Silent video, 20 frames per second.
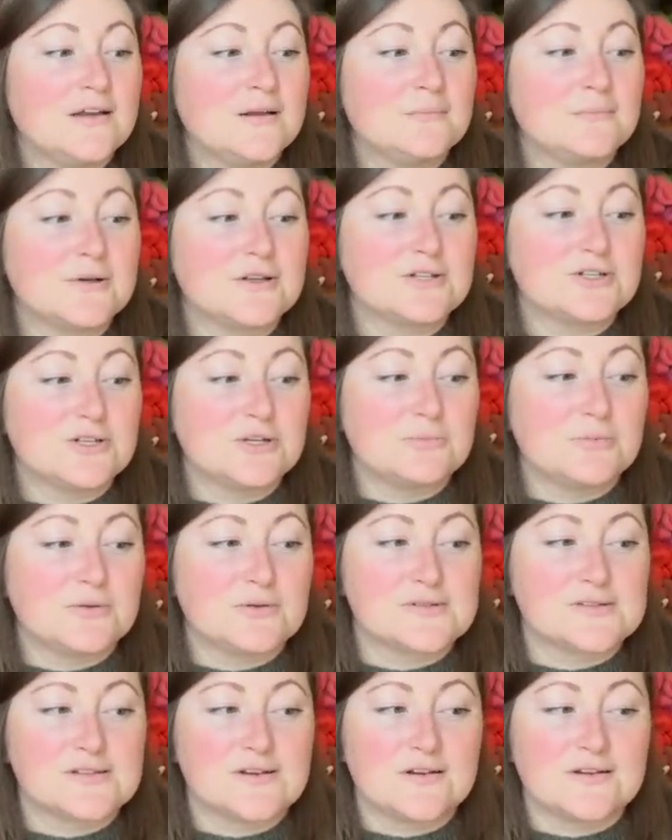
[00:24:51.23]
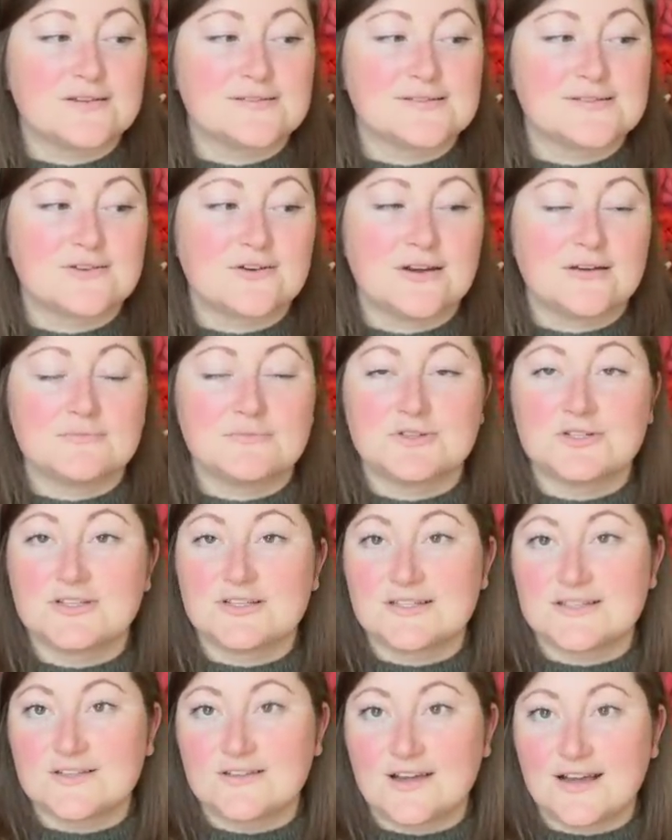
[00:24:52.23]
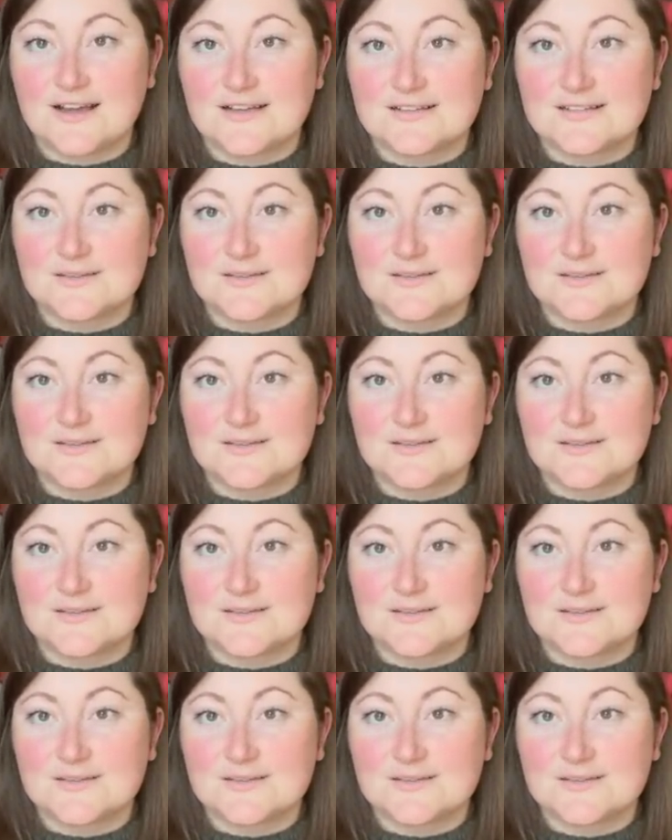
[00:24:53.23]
but she posted on Instagram that she still had